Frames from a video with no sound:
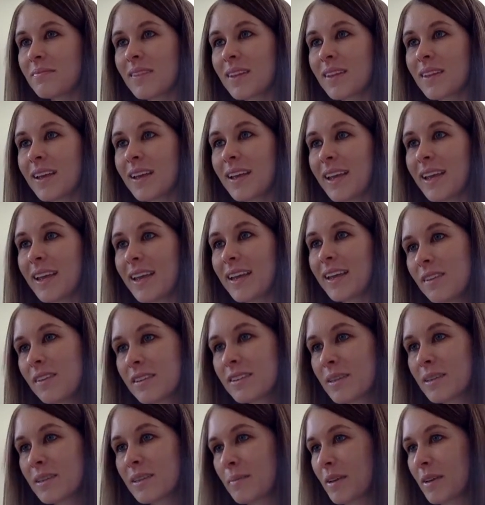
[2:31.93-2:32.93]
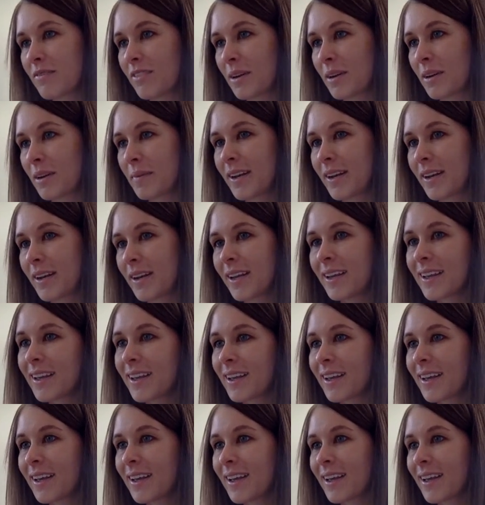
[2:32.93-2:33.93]
He looked at me for a minute.
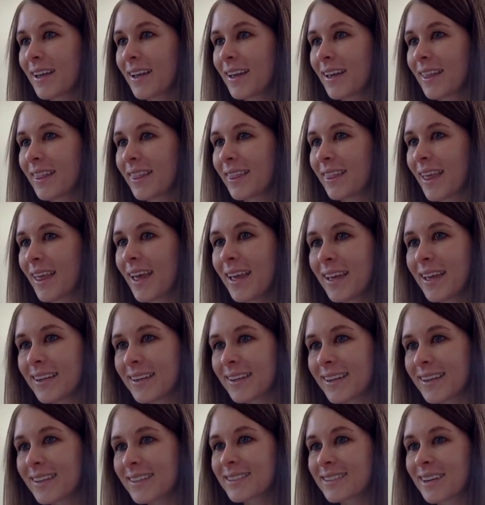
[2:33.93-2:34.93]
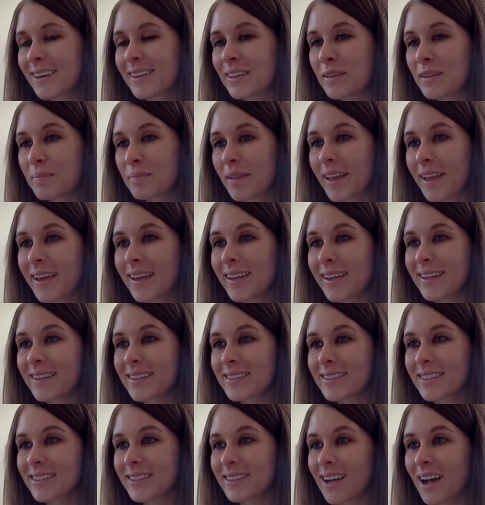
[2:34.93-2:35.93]
Then he started playing his
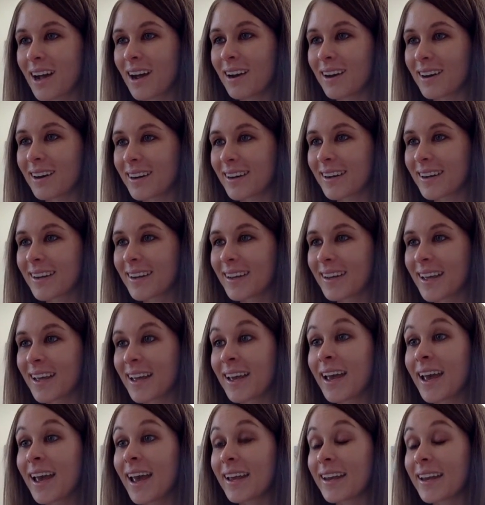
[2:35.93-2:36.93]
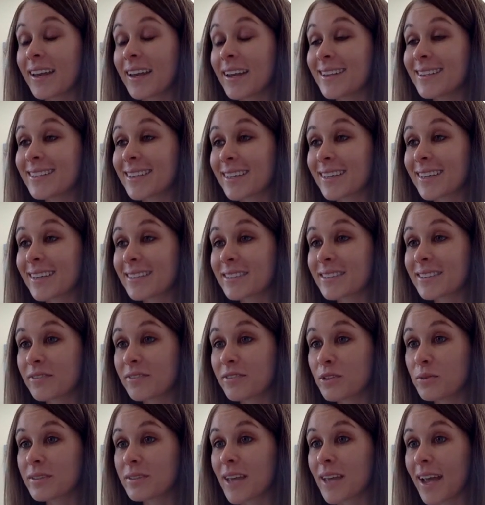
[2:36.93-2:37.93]
guitar, and in just a
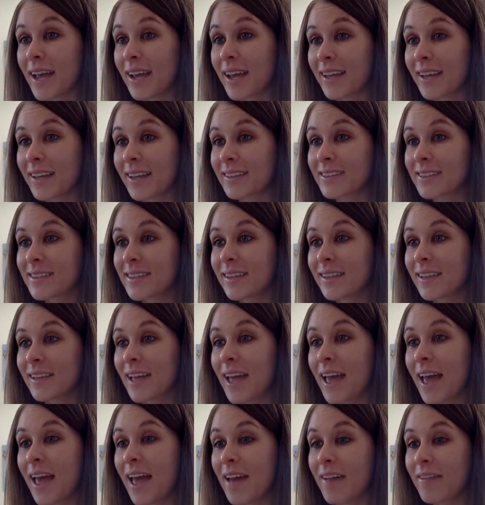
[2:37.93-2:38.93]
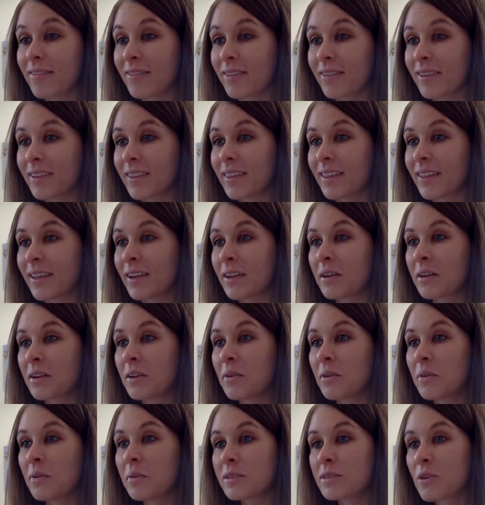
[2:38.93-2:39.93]
few seconds, everything
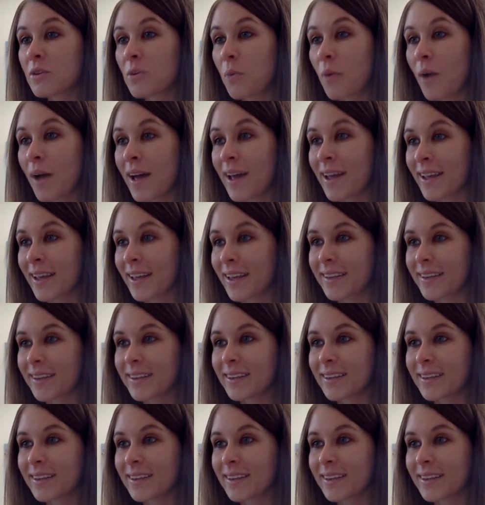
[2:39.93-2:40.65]
was quiet.